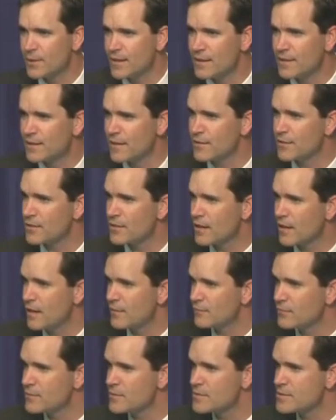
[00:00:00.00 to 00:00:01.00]
We had another
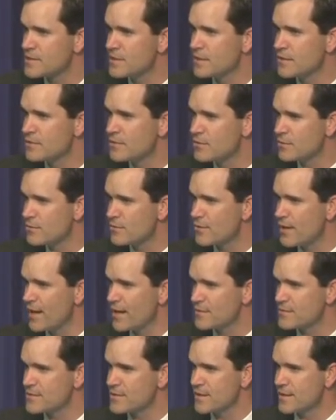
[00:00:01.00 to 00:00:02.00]
conference in
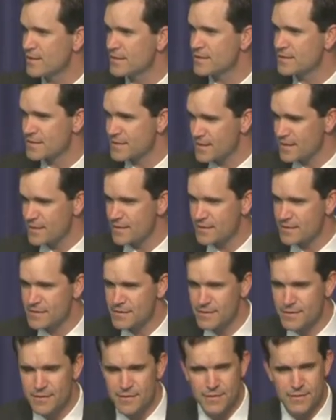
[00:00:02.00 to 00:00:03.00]

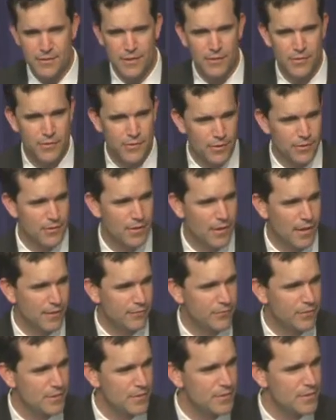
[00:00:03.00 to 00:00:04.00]
2006, and this is our third
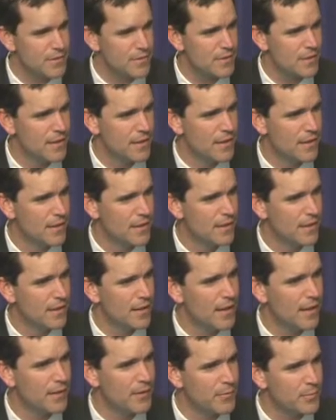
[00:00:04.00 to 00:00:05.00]
conference.
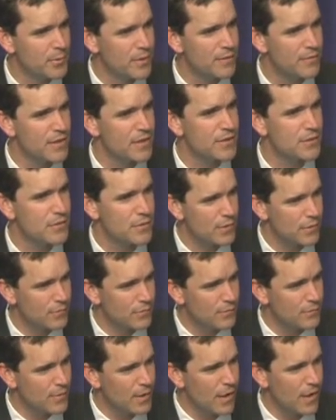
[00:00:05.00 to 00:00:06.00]
The previous
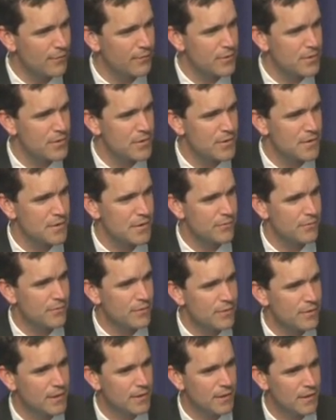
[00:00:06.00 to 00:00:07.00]
two conferences
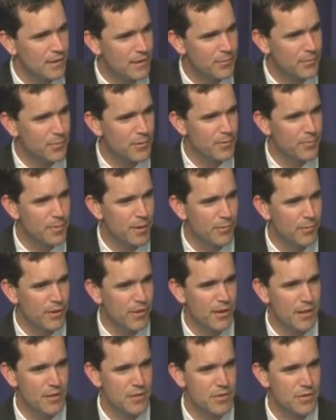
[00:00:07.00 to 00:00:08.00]
have ended up with
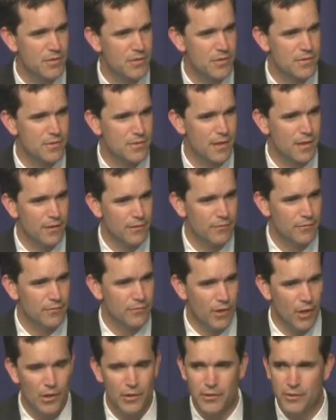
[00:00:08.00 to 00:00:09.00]
publications of
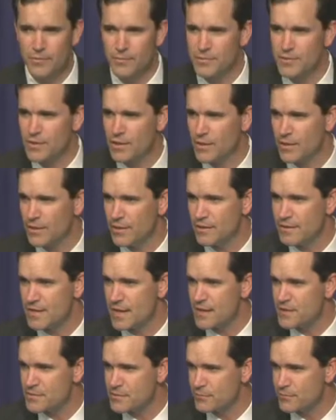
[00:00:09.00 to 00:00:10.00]
volumes on
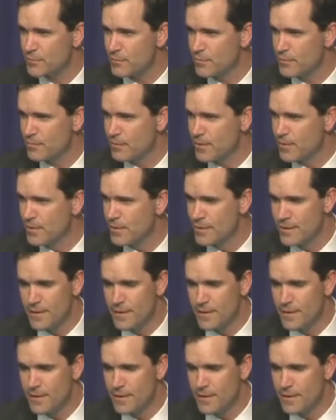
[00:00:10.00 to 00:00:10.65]
tax reform.